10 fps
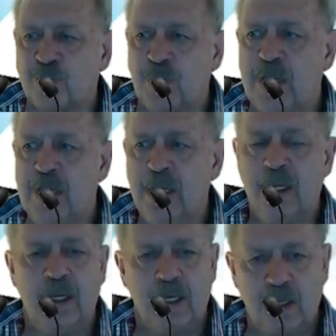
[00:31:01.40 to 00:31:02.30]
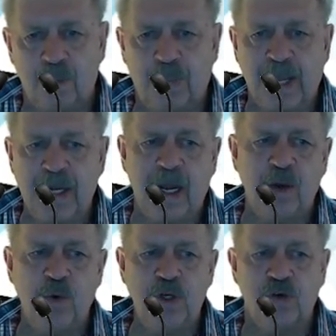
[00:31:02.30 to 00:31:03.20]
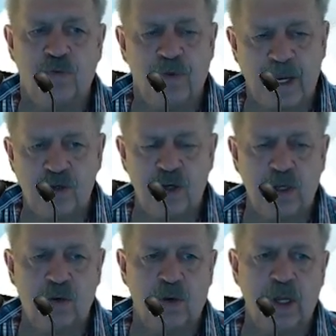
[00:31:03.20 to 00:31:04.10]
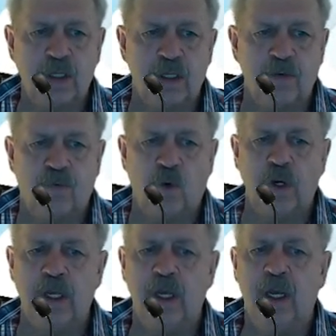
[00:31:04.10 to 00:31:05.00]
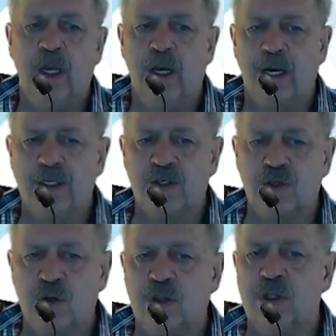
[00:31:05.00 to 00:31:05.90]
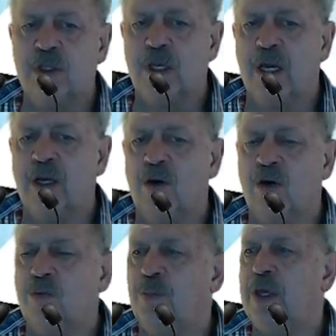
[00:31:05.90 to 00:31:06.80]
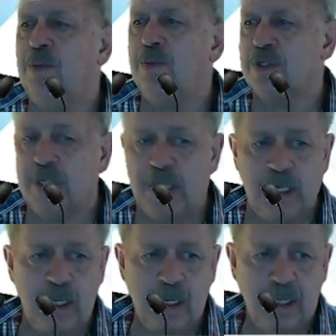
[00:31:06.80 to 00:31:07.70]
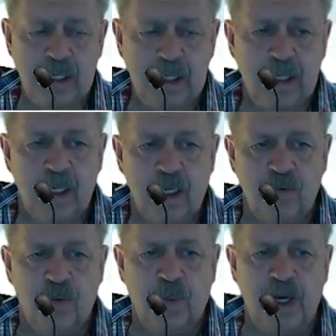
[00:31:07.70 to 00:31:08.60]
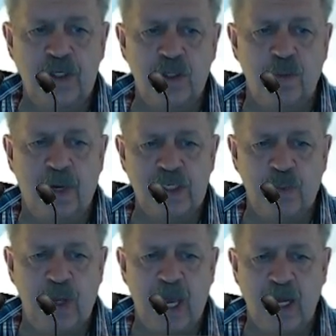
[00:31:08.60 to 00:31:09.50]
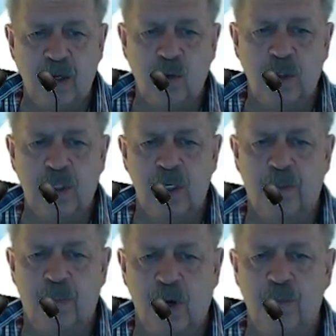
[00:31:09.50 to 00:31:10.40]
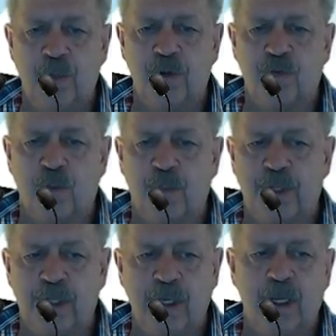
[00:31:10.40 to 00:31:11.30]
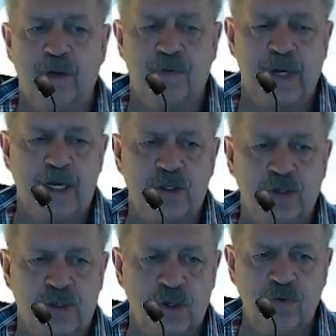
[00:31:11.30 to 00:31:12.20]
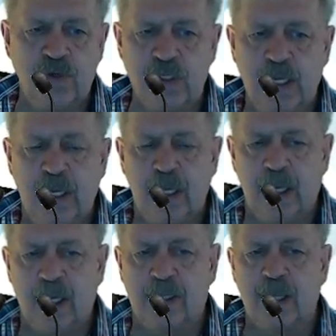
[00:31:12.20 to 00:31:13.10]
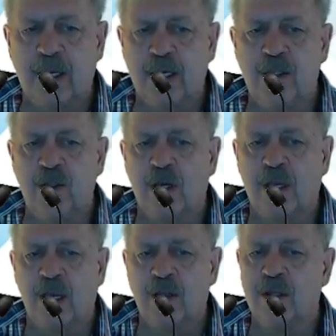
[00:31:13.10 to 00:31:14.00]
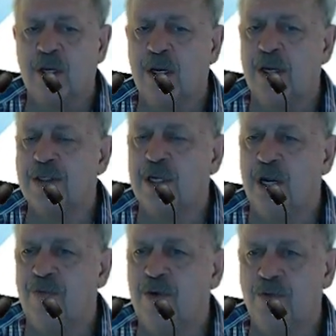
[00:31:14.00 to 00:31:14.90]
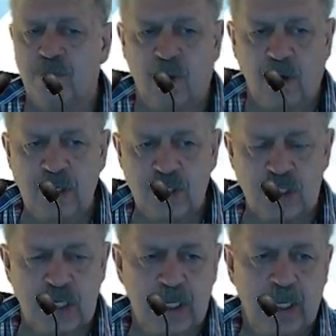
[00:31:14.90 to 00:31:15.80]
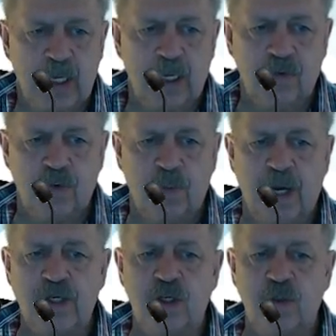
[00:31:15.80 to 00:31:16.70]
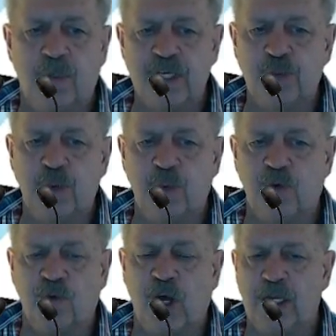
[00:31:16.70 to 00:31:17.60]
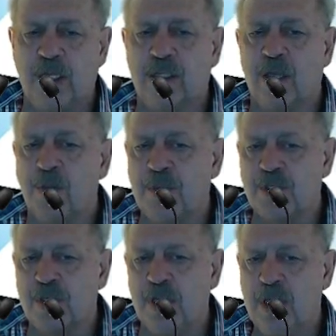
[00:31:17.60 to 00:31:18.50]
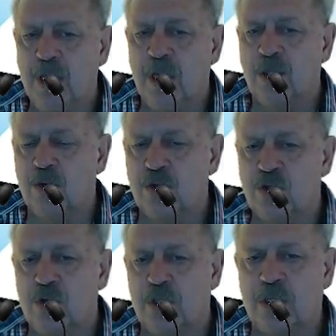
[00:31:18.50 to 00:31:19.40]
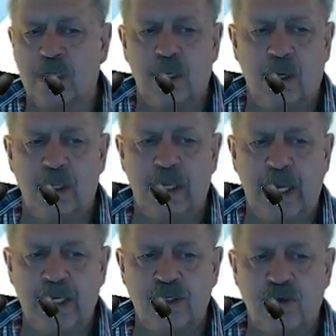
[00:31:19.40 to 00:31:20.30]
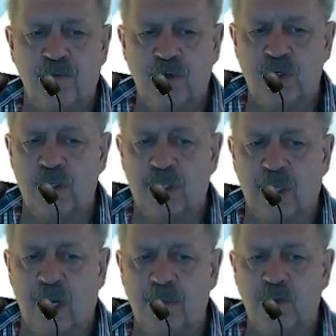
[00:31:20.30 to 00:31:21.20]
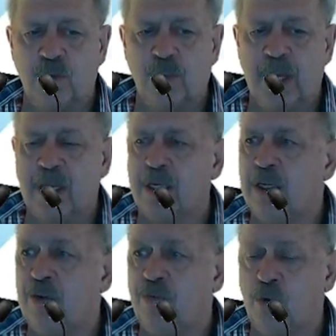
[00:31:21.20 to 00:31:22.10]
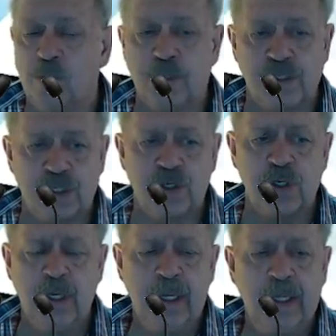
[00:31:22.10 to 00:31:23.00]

be in plain language, factually correct, and avoiding uncertainty and not be misleading. Information must be adequate and appropriate for a particular financial service and take into account the client's level of knowledge. Information must be provided timeously to ensure that the client has sufficient time to make an informed decision.